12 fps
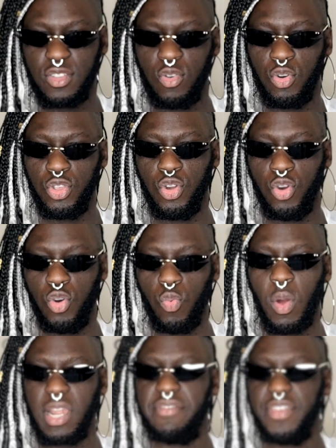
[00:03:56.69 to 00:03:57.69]
or your
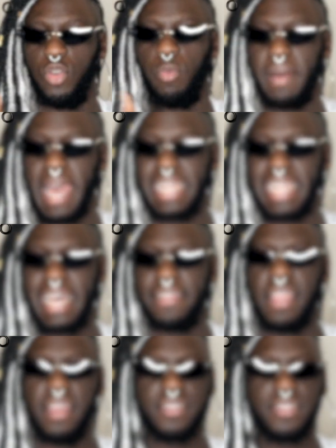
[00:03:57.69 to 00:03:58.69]
whatever you're bad at.
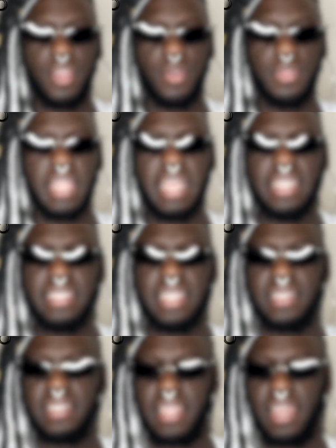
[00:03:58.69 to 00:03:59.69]
So there's
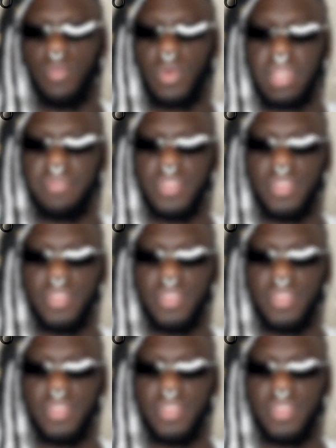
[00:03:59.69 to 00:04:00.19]
this thing, whenever